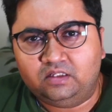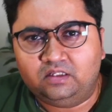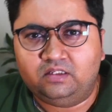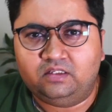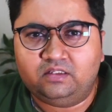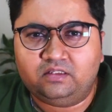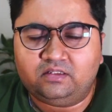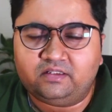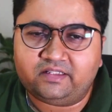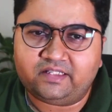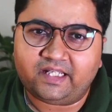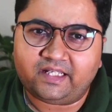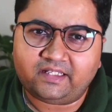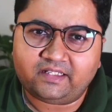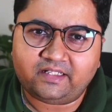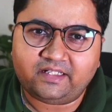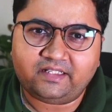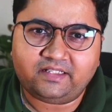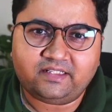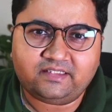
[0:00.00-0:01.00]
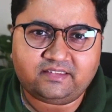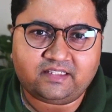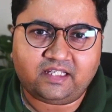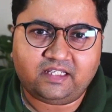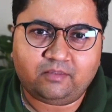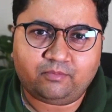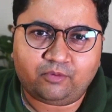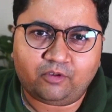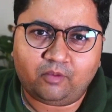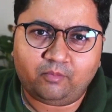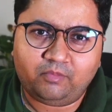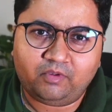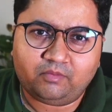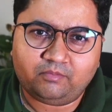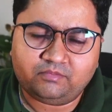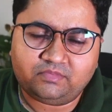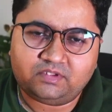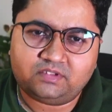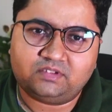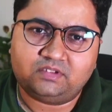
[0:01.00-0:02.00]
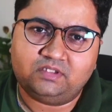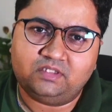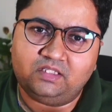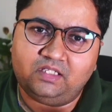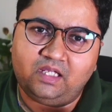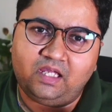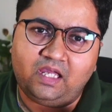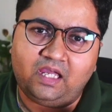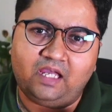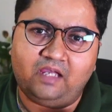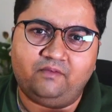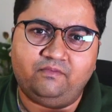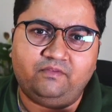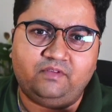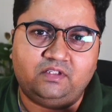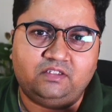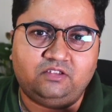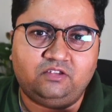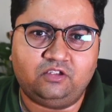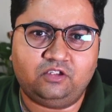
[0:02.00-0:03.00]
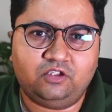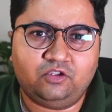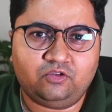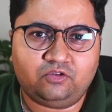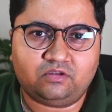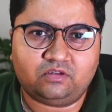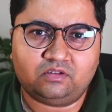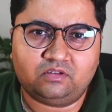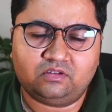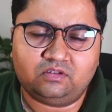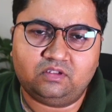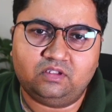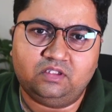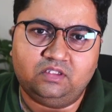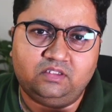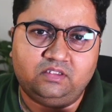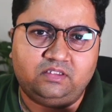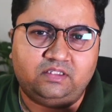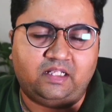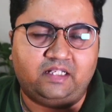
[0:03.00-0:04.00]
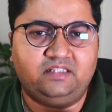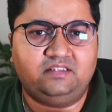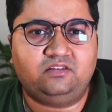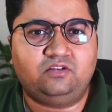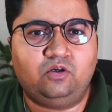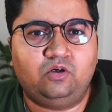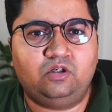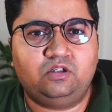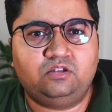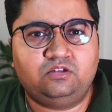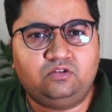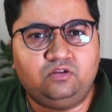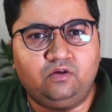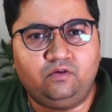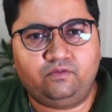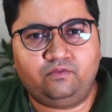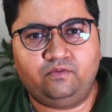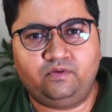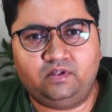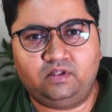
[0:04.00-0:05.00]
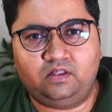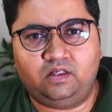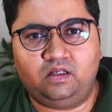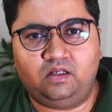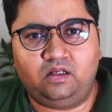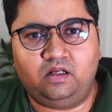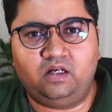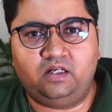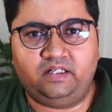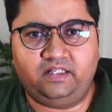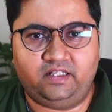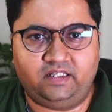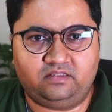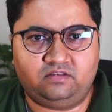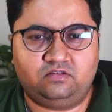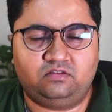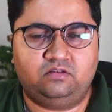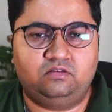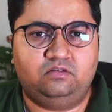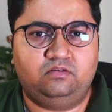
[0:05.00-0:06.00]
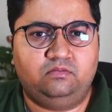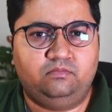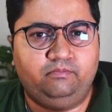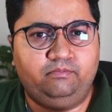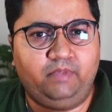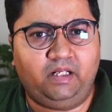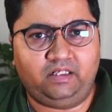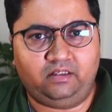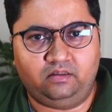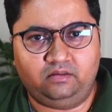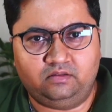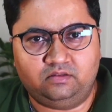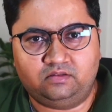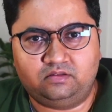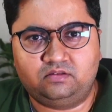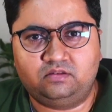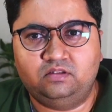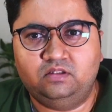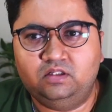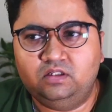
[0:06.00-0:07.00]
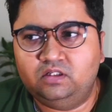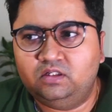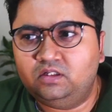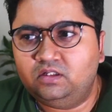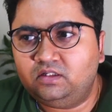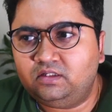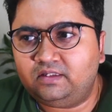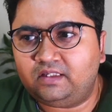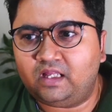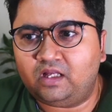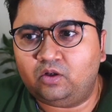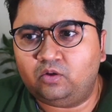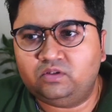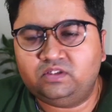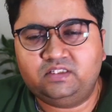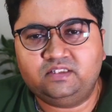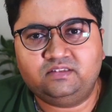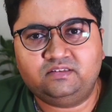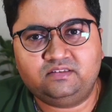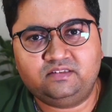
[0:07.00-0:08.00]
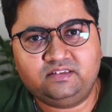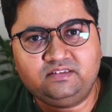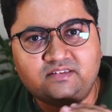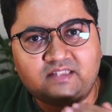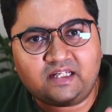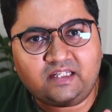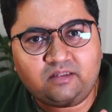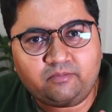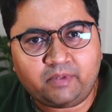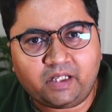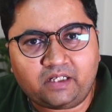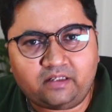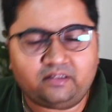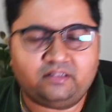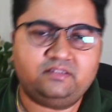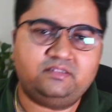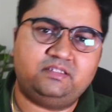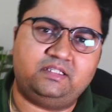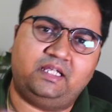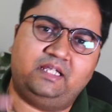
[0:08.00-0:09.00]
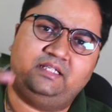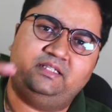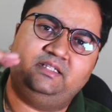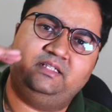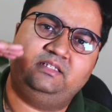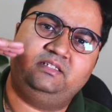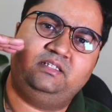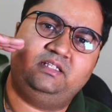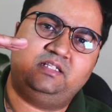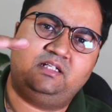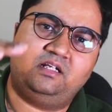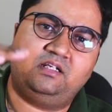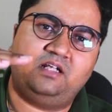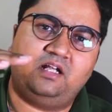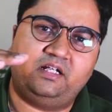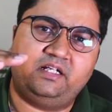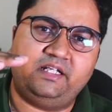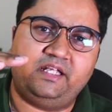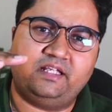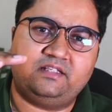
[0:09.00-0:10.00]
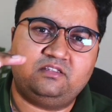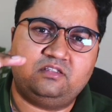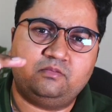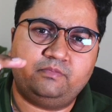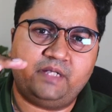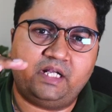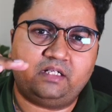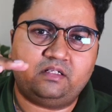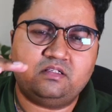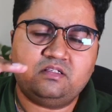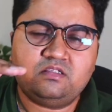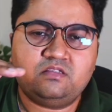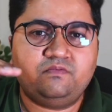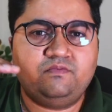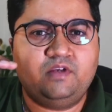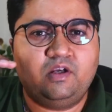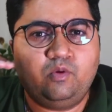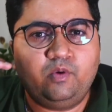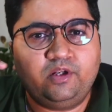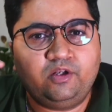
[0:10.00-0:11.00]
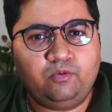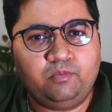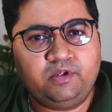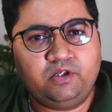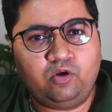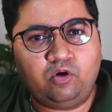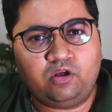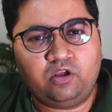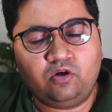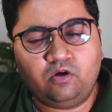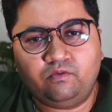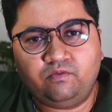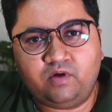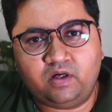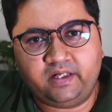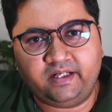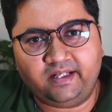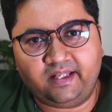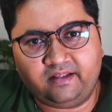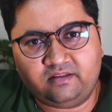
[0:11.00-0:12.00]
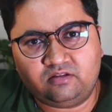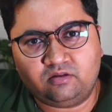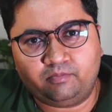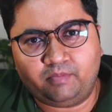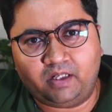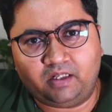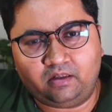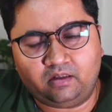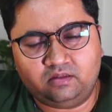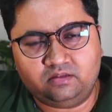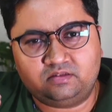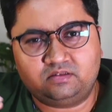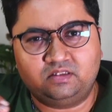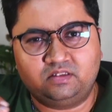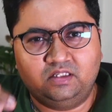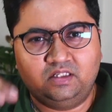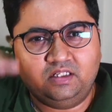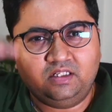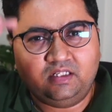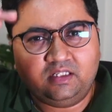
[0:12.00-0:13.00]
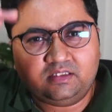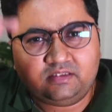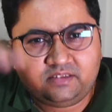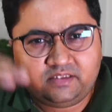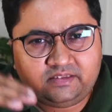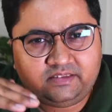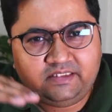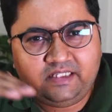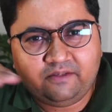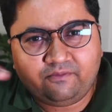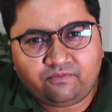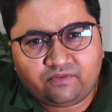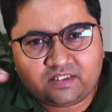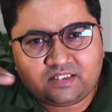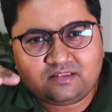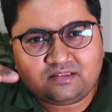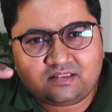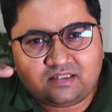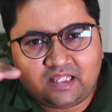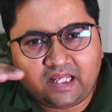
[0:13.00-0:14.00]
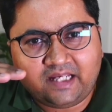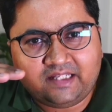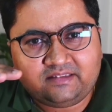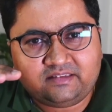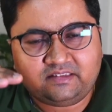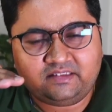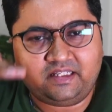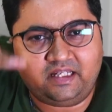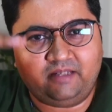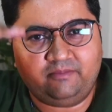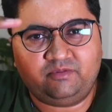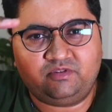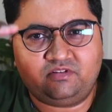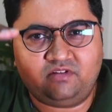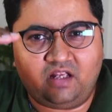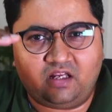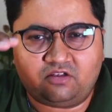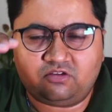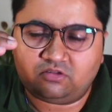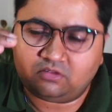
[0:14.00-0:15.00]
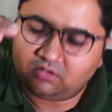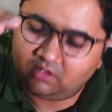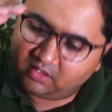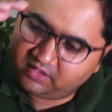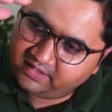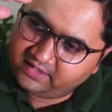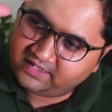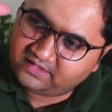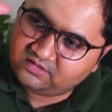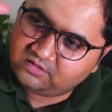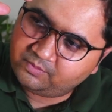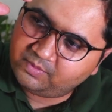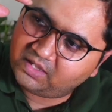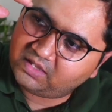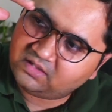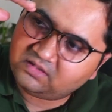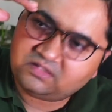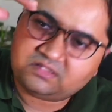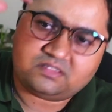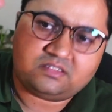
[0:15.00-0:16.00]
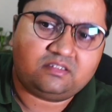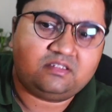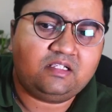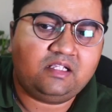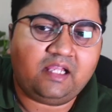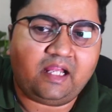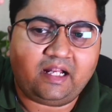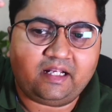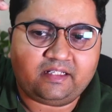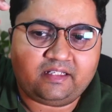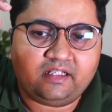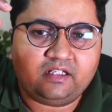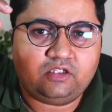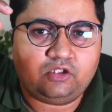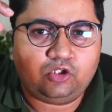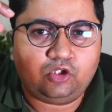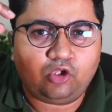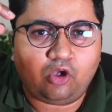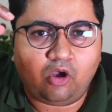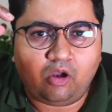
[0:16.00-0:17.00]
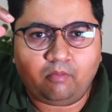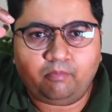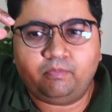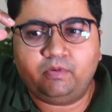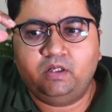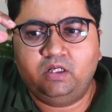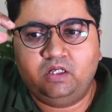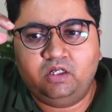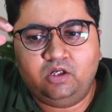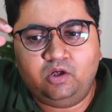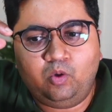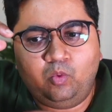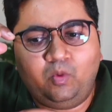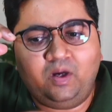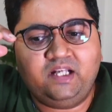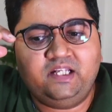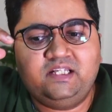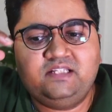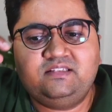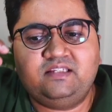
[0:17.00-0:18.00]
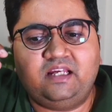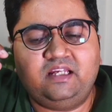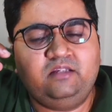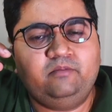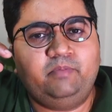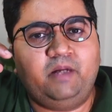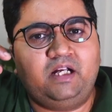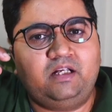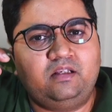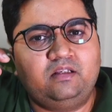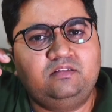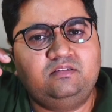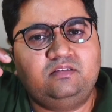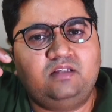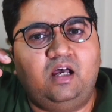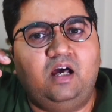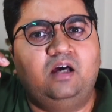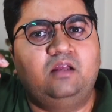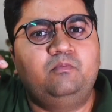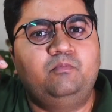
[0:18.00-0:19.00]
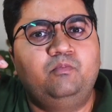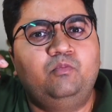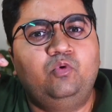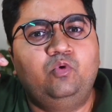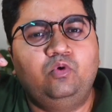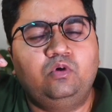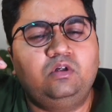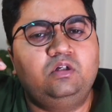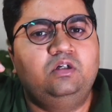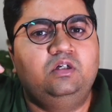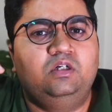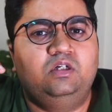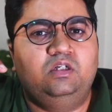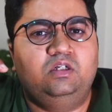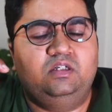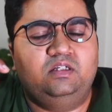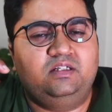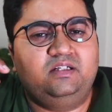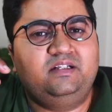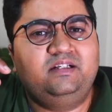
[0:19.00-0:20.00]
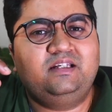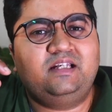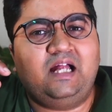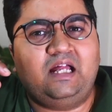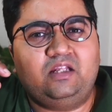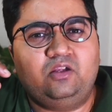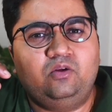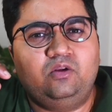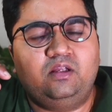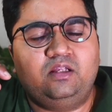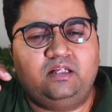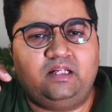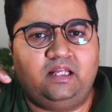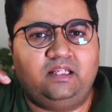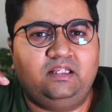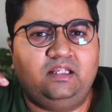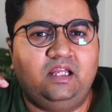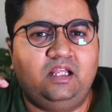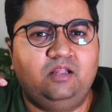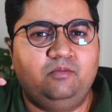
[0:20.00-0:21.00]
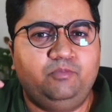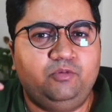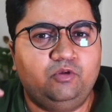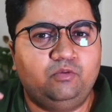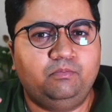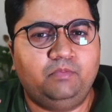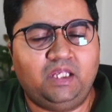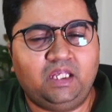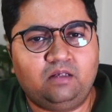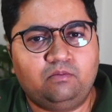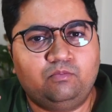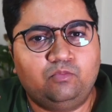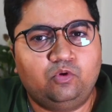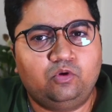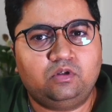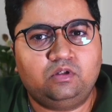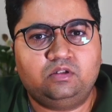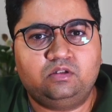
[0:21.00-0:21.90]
recurring design problems have a solution that is called software architecture patterns. Now there's design patterns and then there are architecture patterns. We are going to be talking of architecture patterns. The difference lies in the abstraction. Architecture pattern is still at the top, while design patterns are more granular and help you make more